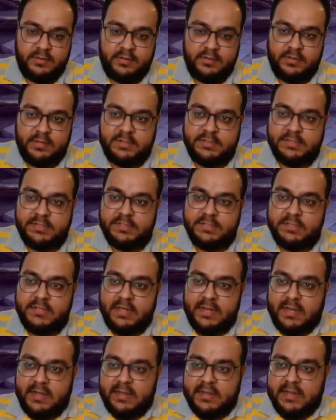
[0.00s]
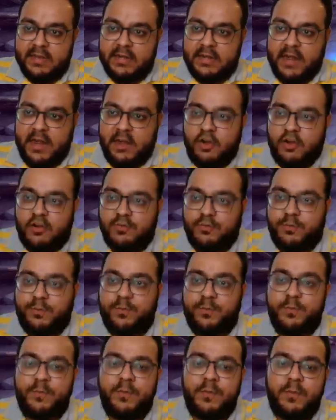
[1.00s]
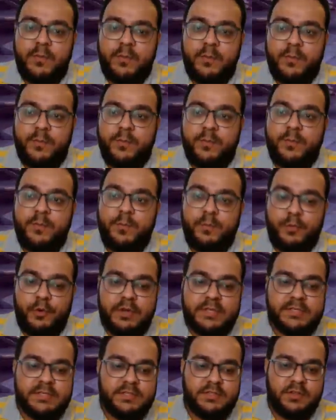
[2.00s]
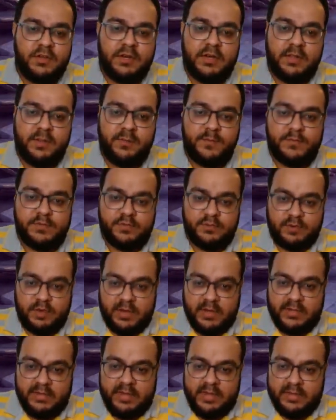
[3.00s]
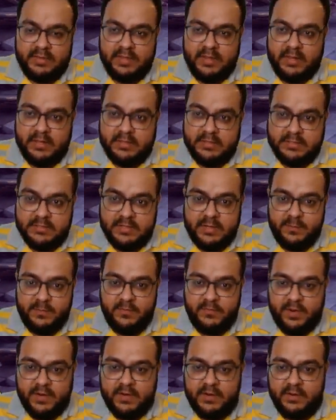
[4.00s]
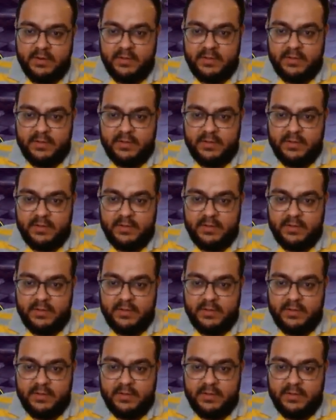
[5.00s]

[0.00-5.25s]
This is still, there are a lot of poisons on him, so I think I'll still be fine.